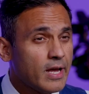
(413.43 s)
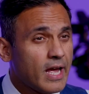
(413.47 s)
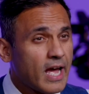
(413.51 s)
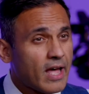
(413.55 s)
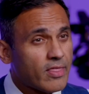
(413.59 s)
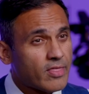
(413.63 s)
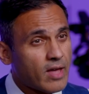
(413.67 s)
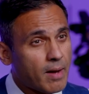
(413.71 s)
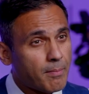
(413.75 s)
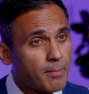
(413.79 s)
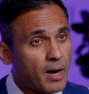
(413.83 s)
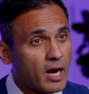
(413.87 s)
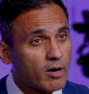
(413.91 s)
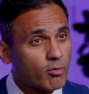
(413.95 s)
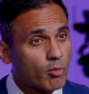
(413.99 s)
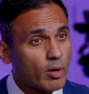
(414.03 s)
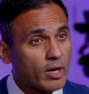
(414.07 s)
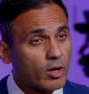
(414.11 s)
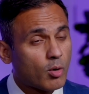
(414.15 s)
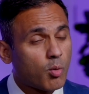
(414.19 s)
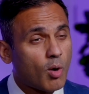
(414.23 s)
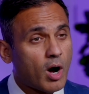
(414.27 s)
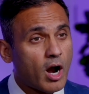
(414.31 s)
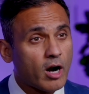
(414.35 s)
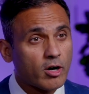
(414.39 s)
and that might
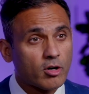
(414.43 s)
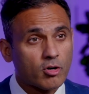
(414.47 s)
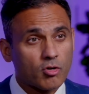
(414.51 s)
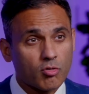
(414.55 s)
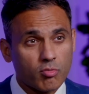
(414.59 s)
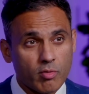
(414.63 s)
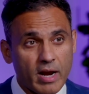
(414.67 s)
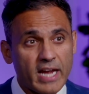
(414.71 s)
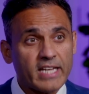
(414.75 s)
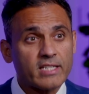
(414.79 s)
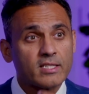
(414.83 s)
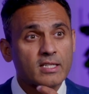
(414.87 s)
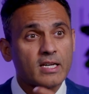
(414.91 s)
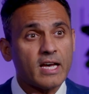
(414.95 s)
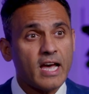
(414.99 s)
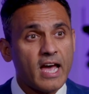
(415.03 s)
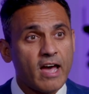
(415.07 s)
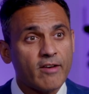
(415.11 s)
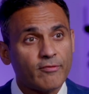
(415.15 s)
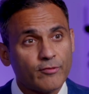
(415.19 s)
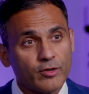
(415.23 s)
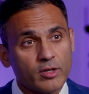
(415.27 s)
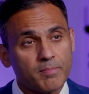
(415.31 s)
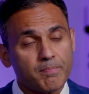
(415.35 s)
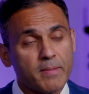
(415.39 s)
require greater
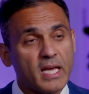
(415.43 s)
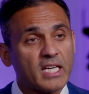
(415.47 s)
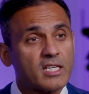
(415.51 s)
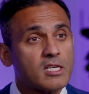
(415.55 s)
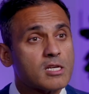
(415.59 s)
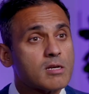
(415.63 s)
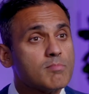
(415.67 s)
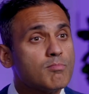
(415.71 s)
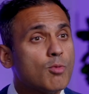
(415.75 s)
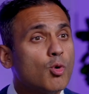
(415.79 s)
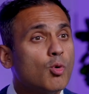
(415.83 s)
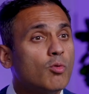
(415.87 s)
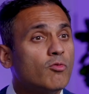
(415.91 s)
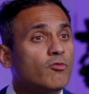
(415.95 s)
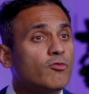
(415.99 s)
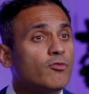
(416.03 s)
effort, making it more